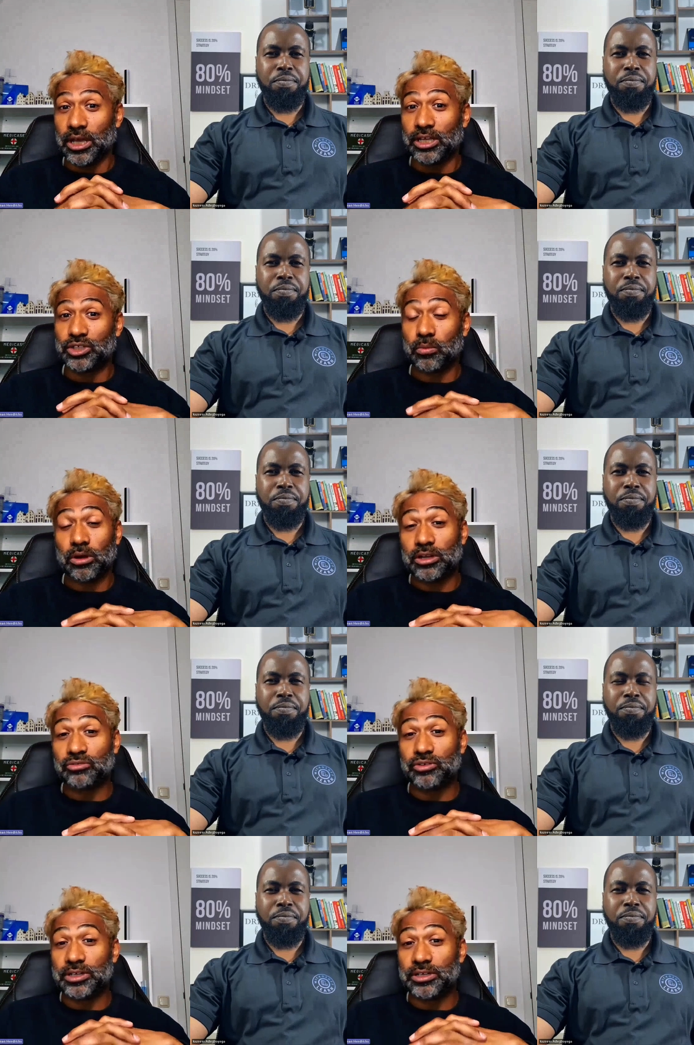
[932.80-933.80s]

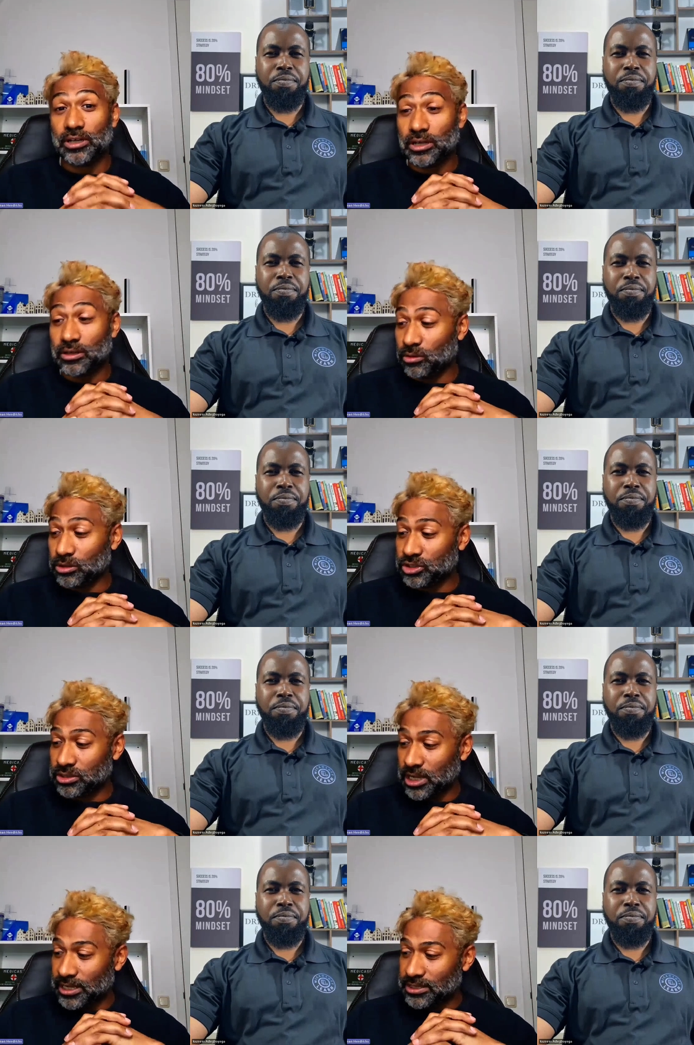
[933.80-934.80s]
Speaker 1: H100 uh, also
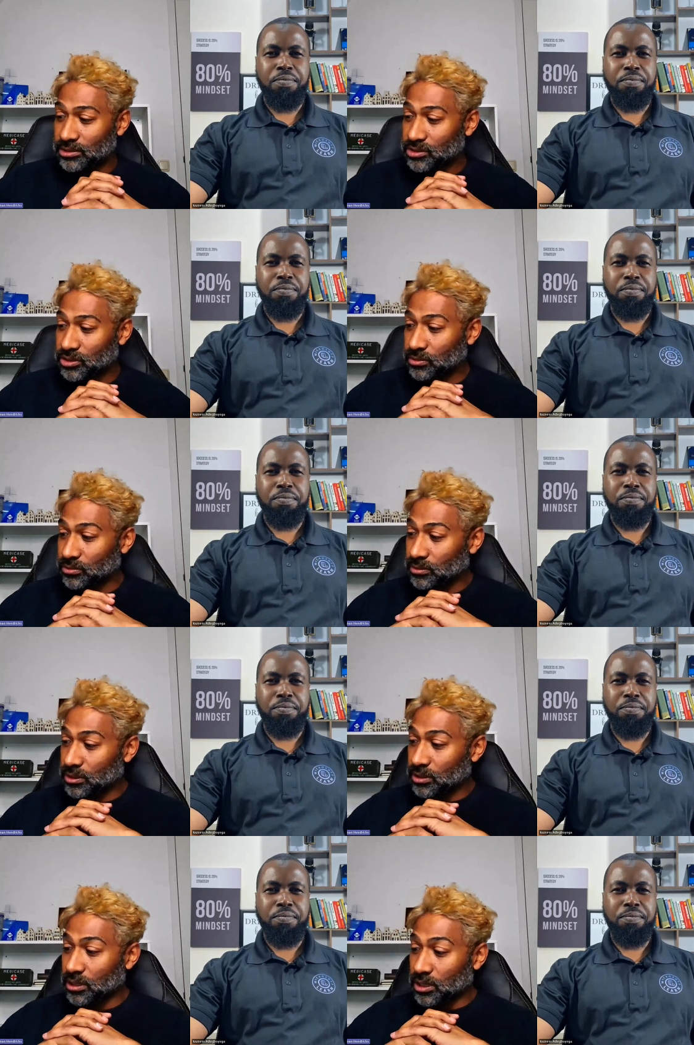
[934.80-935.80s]
ties into,
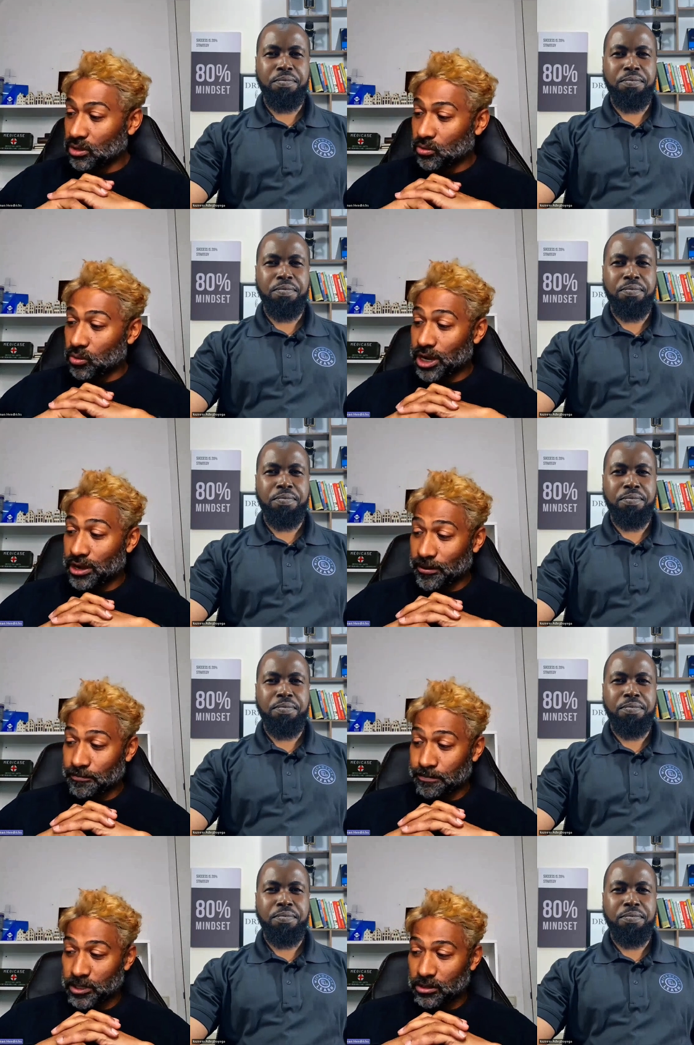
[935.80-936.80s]
where
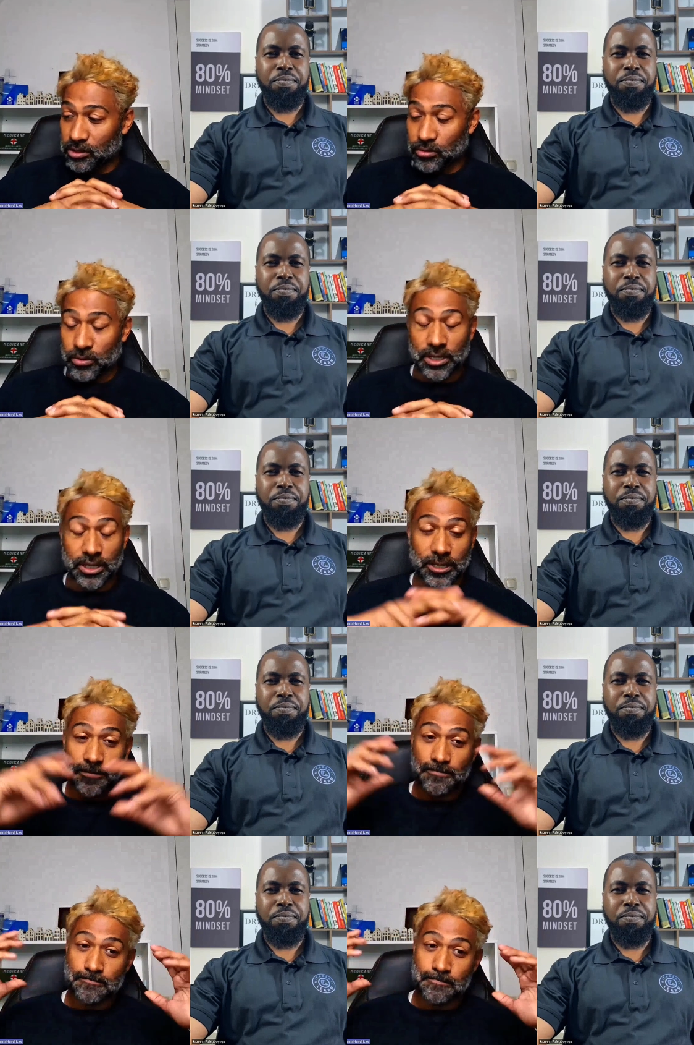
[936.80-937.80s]
you know
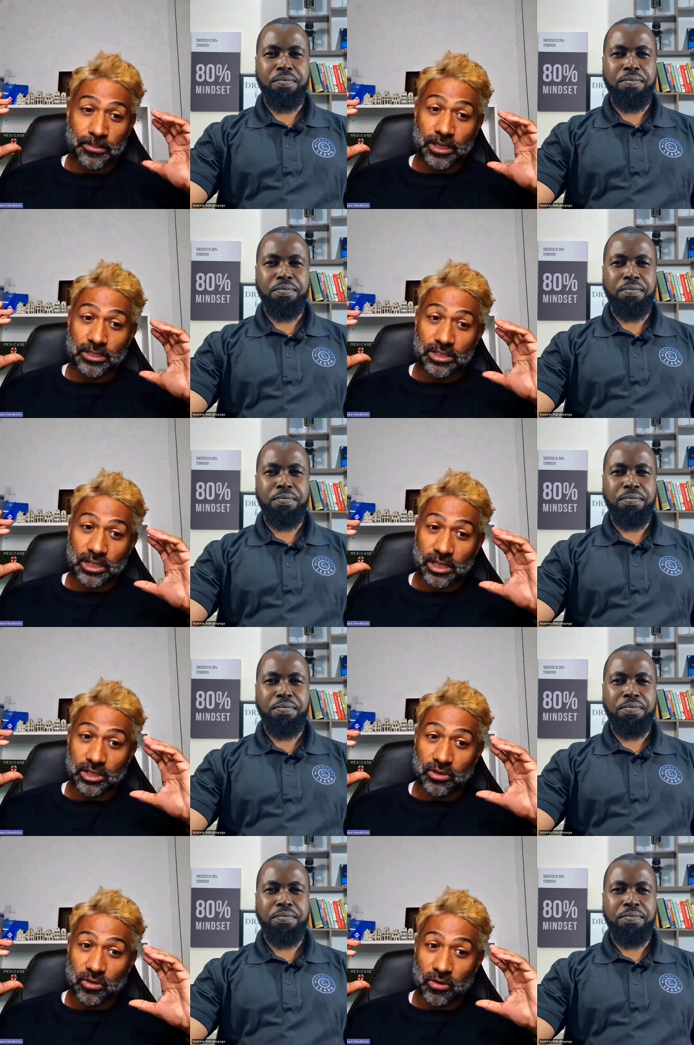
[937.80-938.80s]
um, things
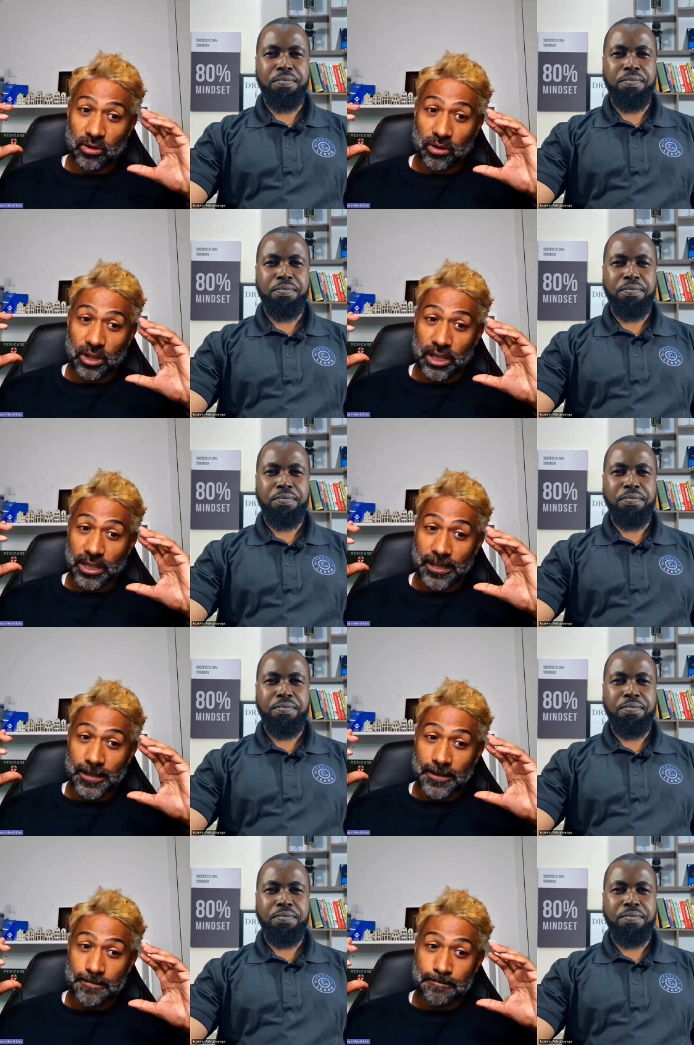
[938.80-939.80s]
like your
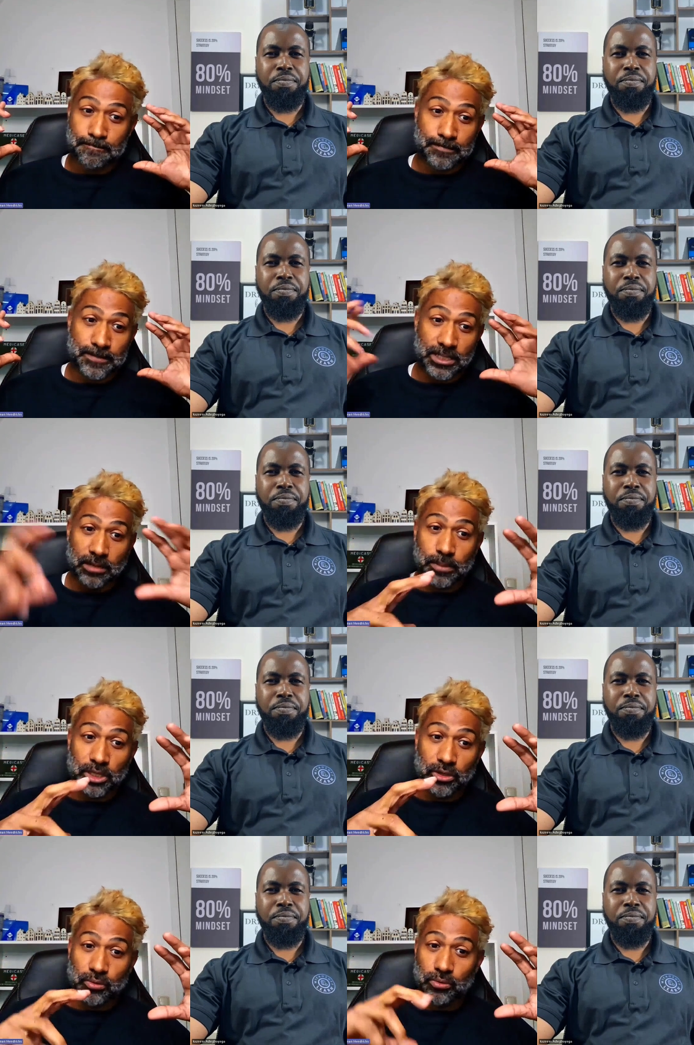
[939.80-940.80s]
uh,
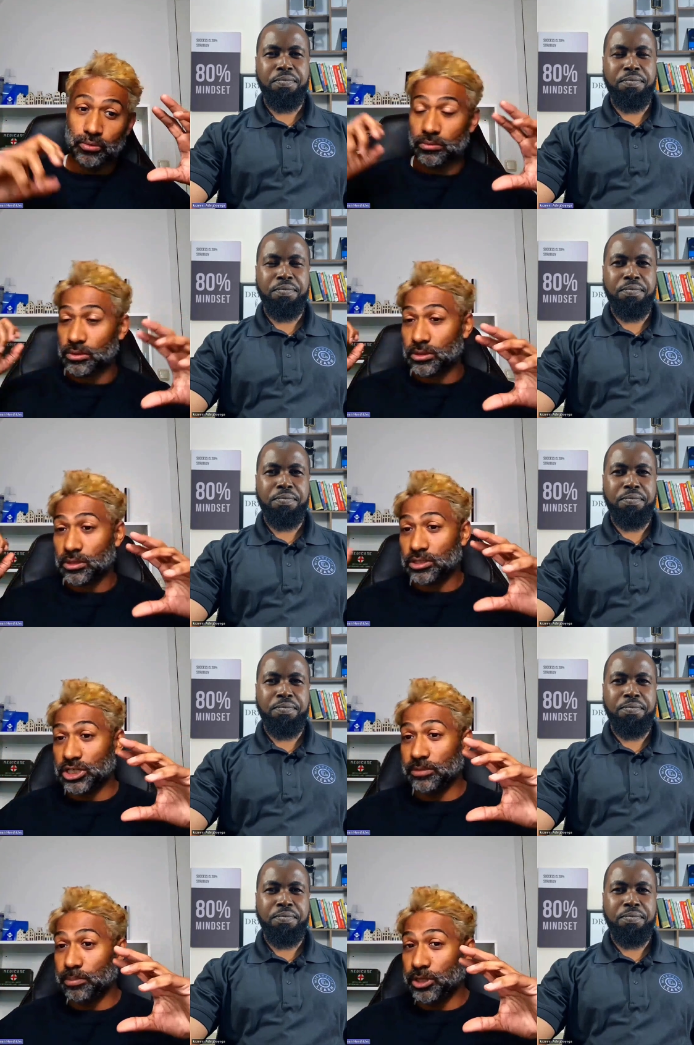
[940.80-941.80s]
CPU,
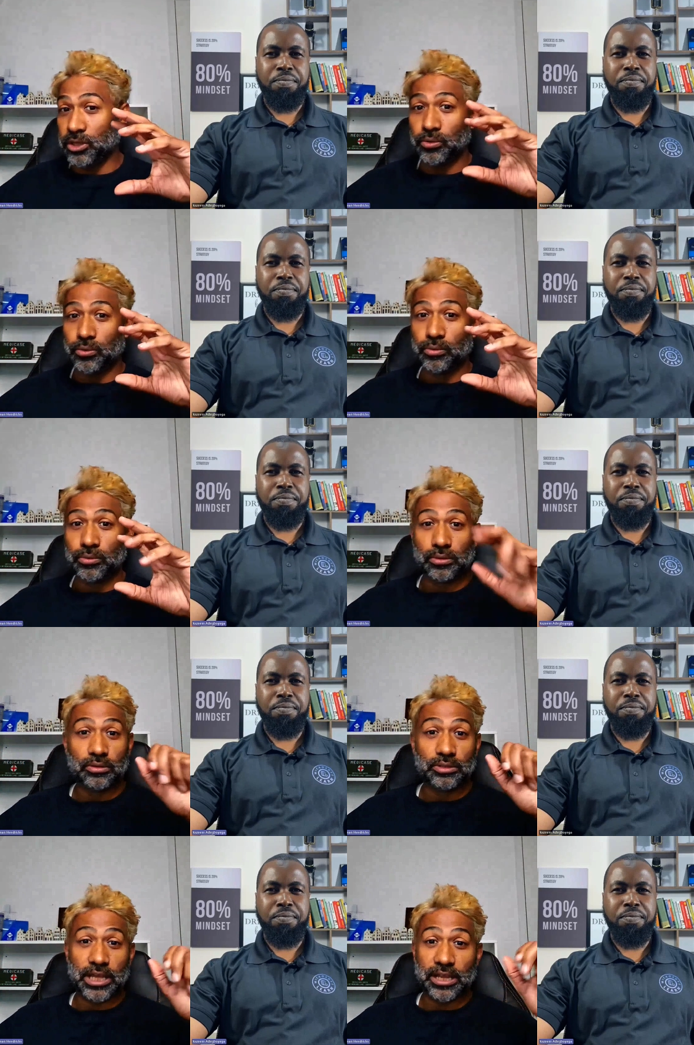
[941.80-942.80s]
GPU
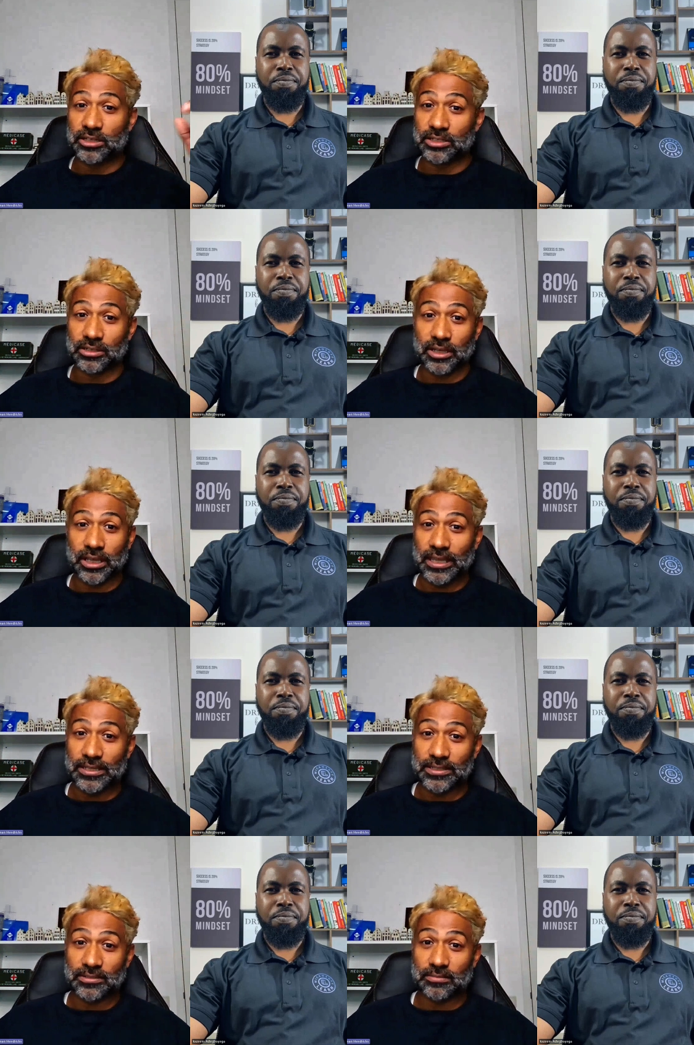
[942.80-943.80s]
data
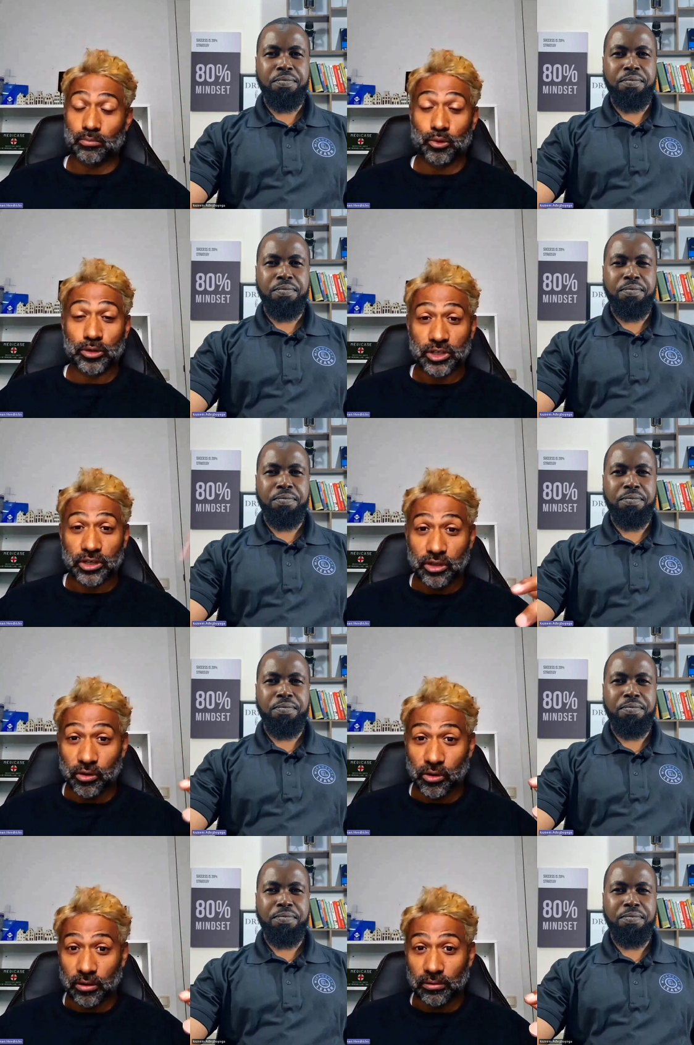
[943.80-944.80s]
is more
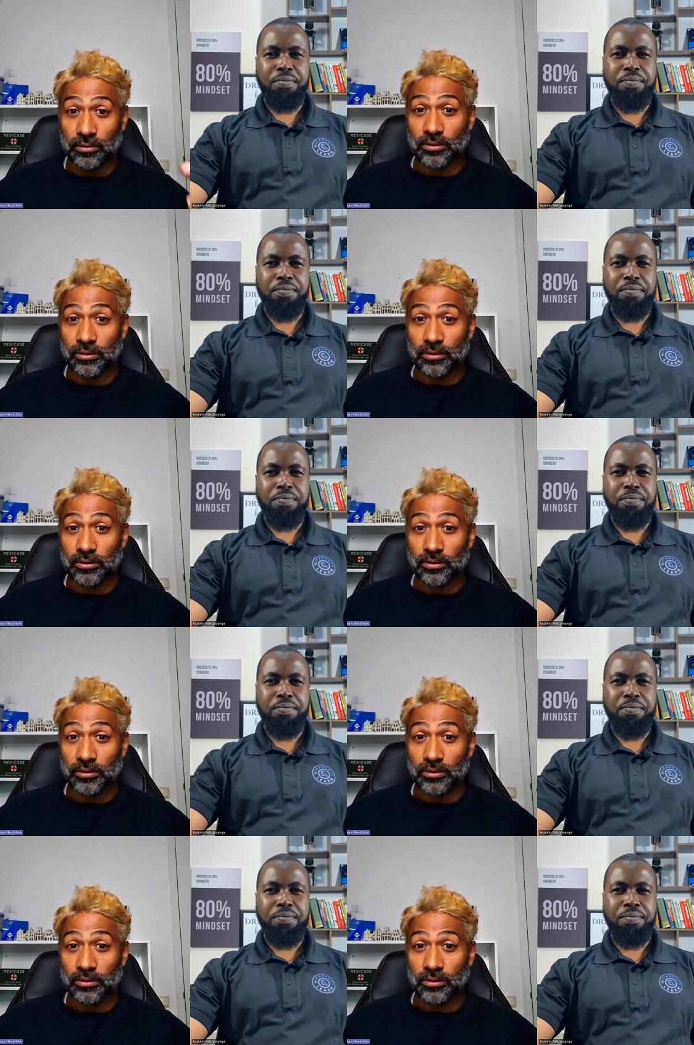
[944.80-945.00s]
secure